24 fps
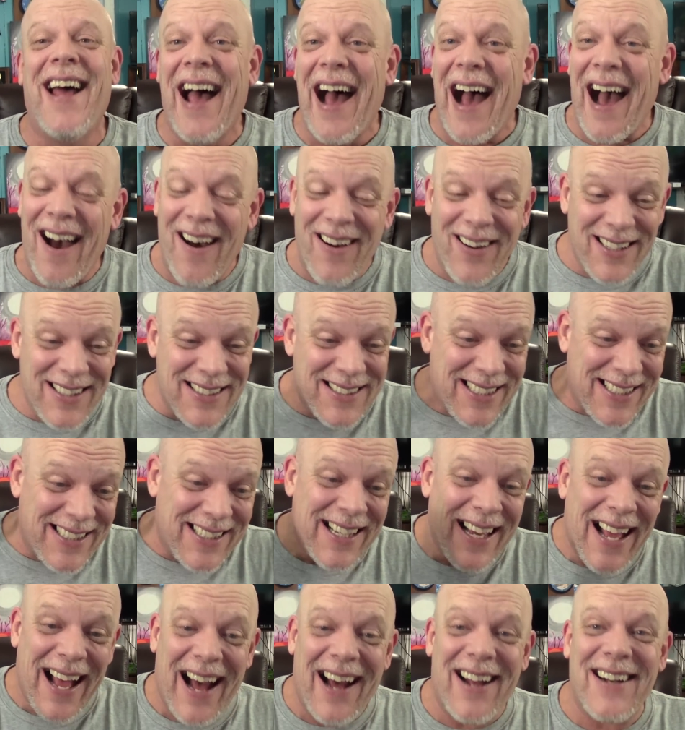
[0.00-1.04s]
How does he?
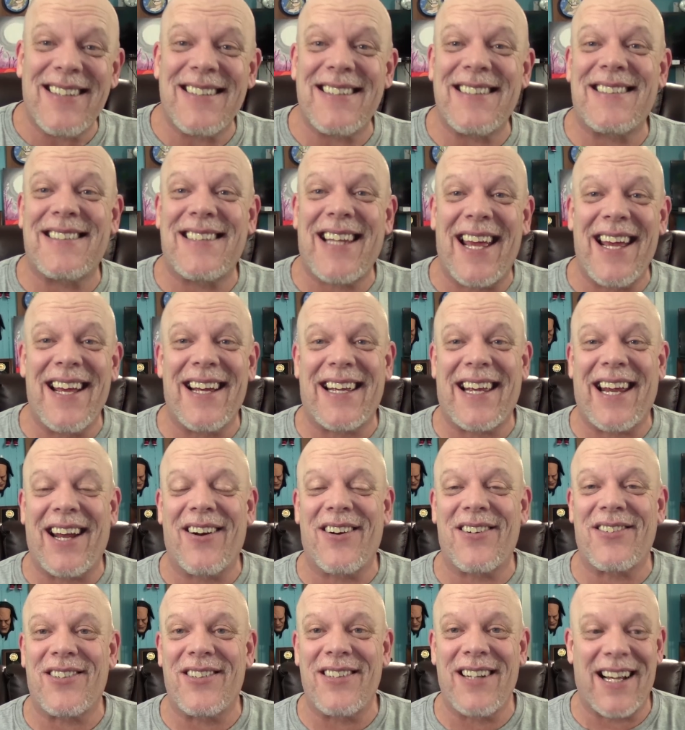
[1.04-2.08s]
How does he stay in
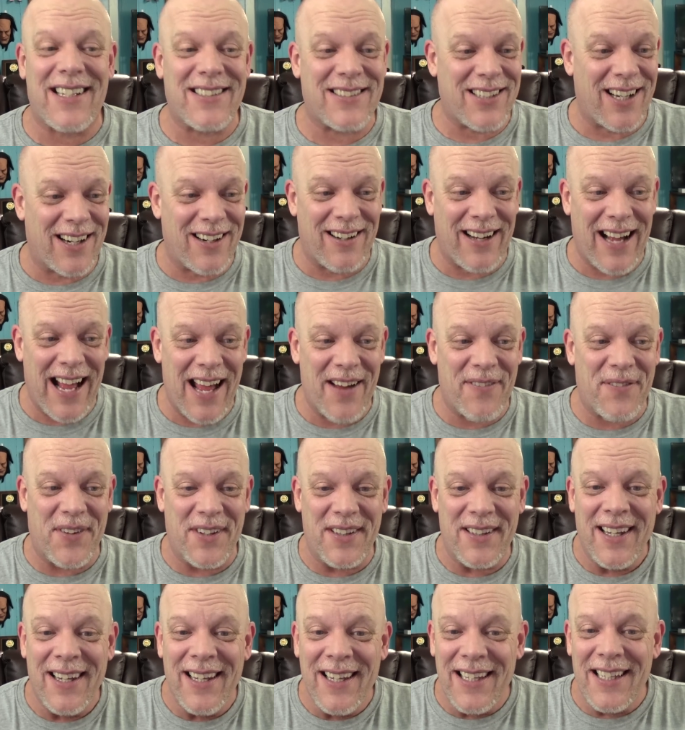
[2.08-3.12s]
character and not start
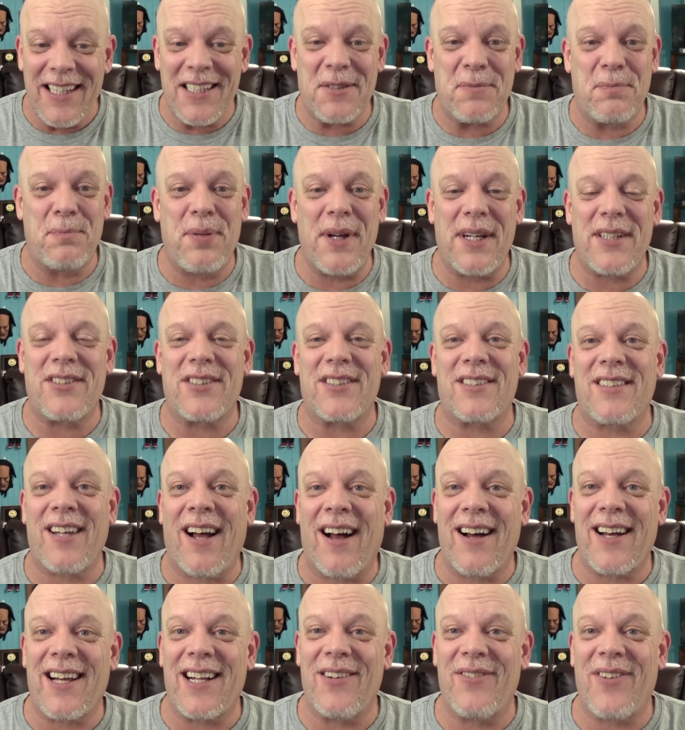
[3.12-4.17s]
laughing? This bitch is
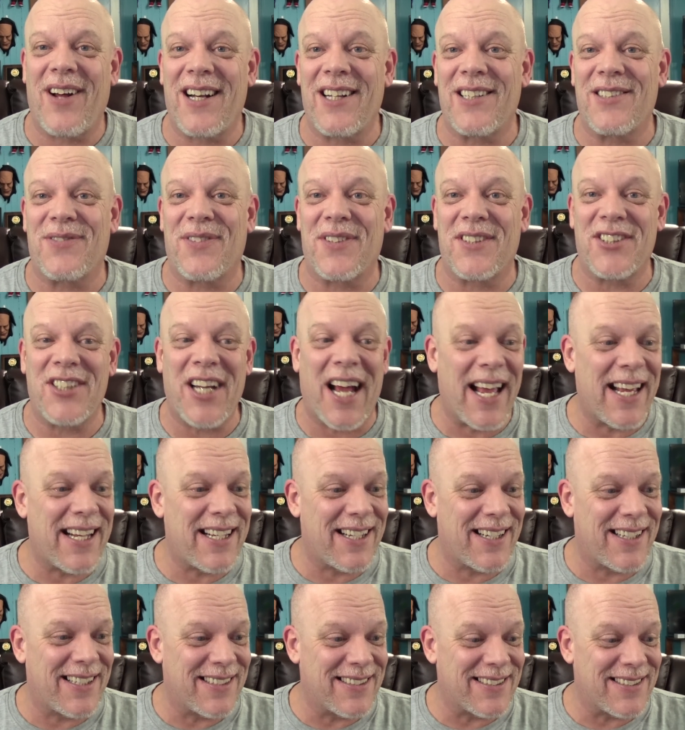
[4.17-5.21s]
talking about his vagina
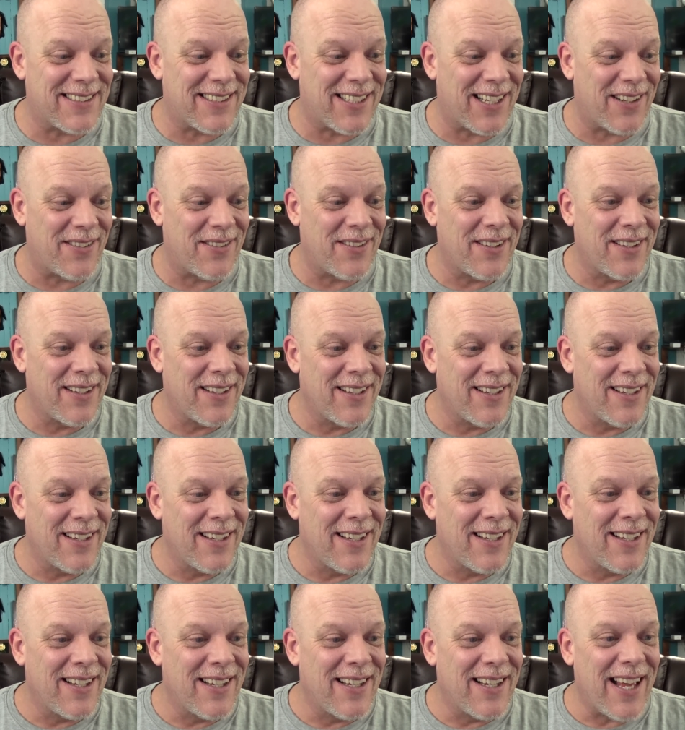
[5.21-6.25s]
and stuff.
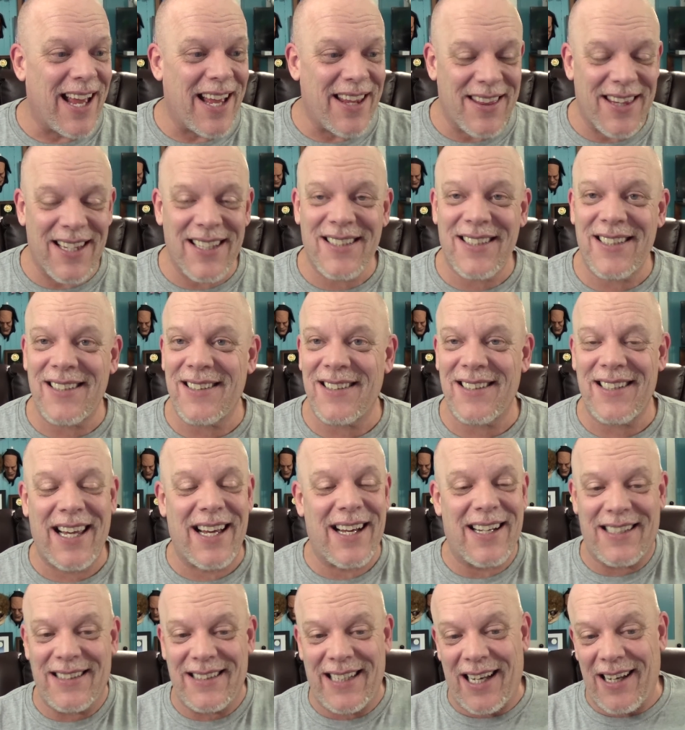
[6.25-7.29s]
And this,
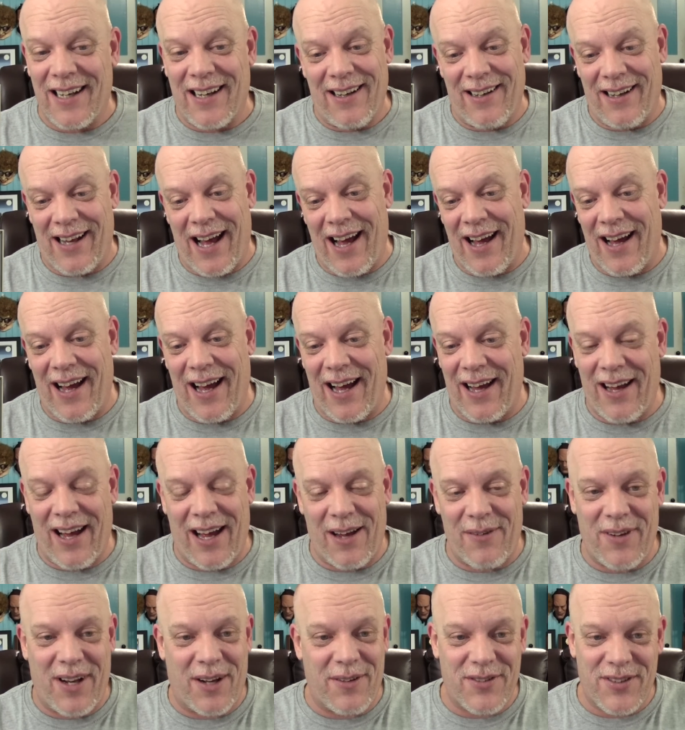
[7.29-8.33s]
yeah, because I, I,
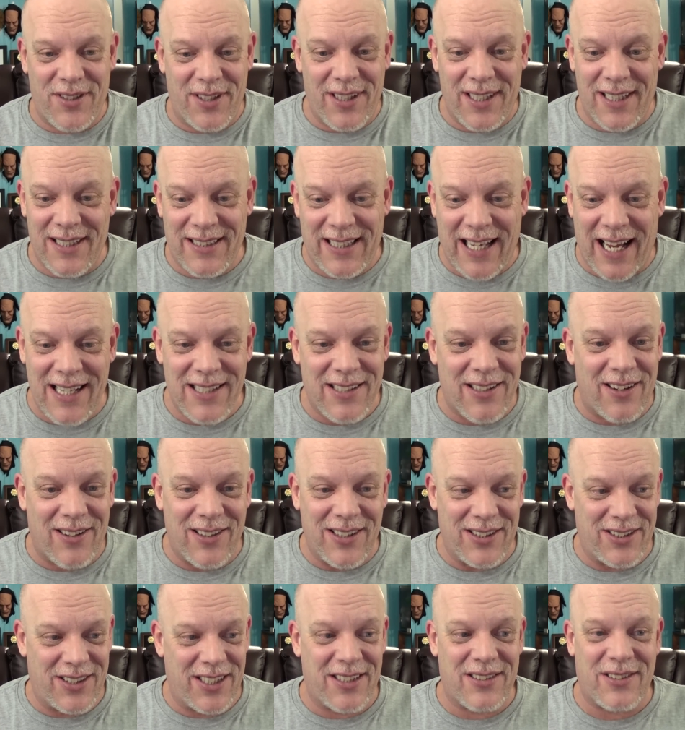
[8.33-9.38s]
I mean, I'm sure this guy's all
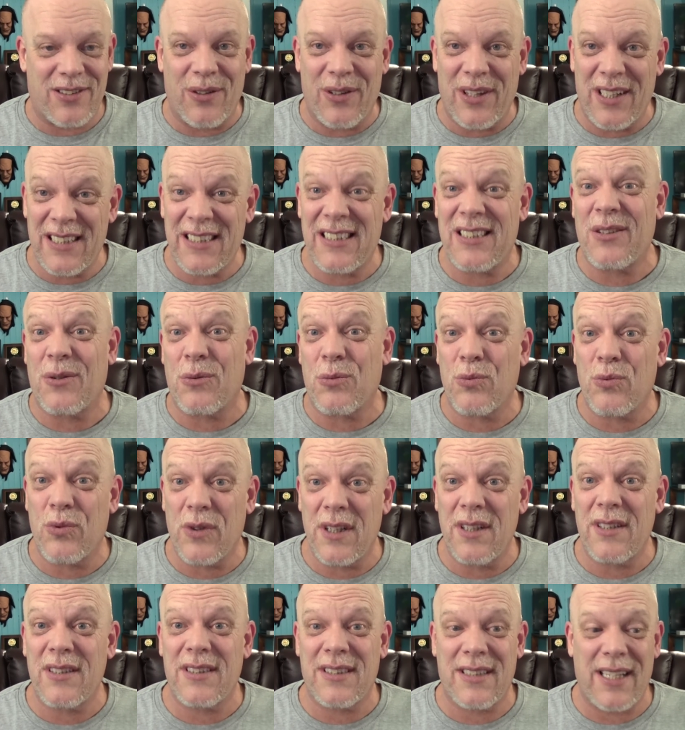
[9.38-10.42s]
legit. So this is a
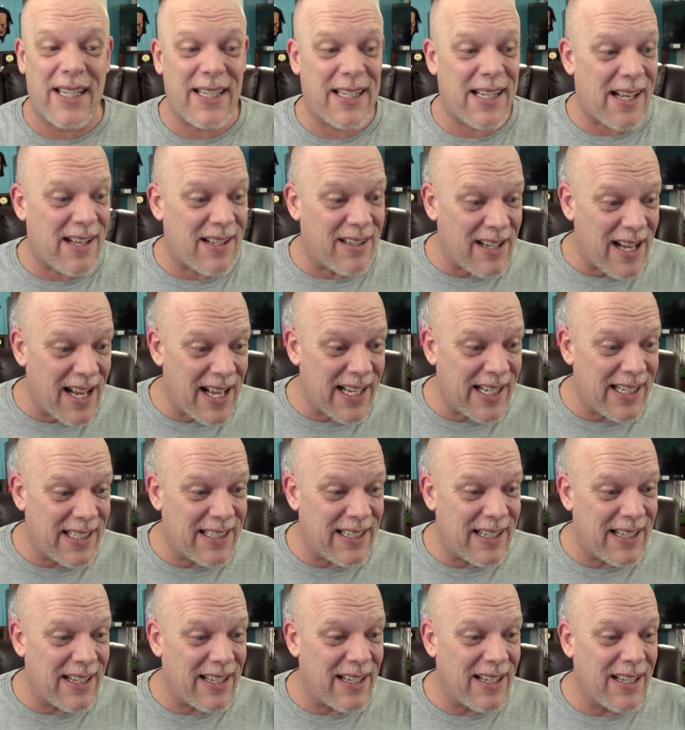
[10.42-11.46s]
real psychic
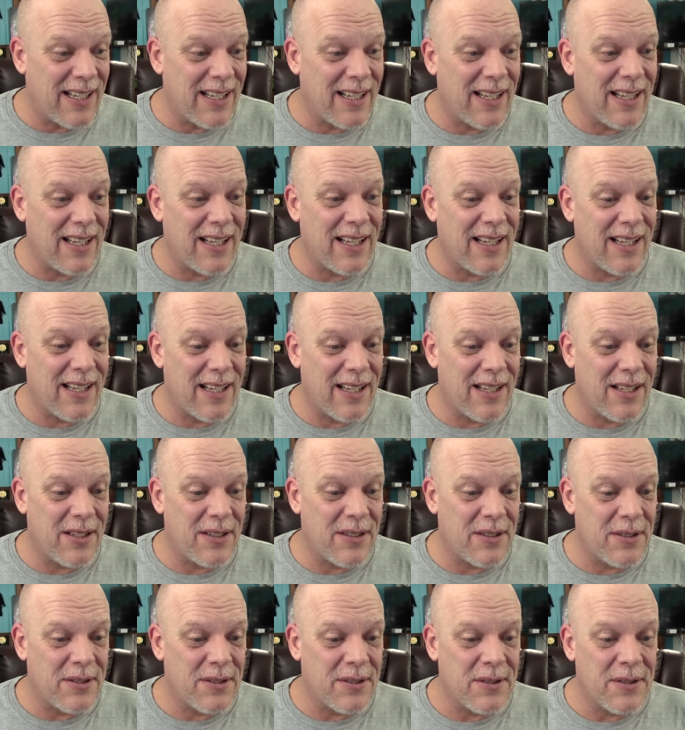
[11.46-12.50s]
line. No,
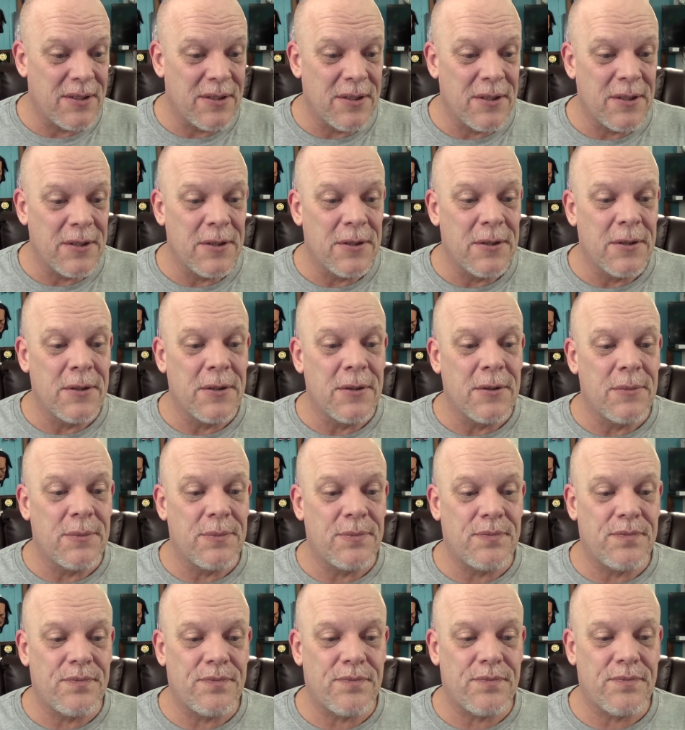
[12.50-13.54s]
just do it nice. You don't
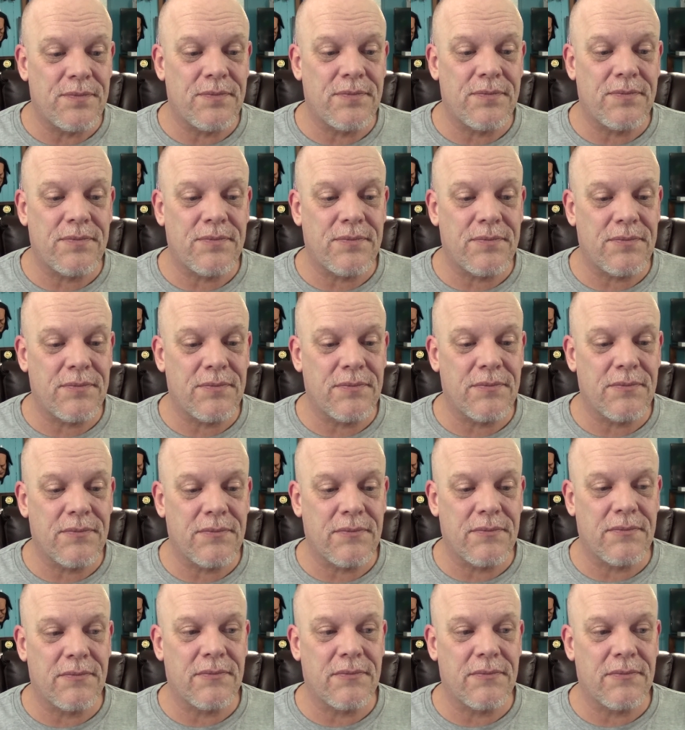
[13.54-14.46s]
have to put it inside.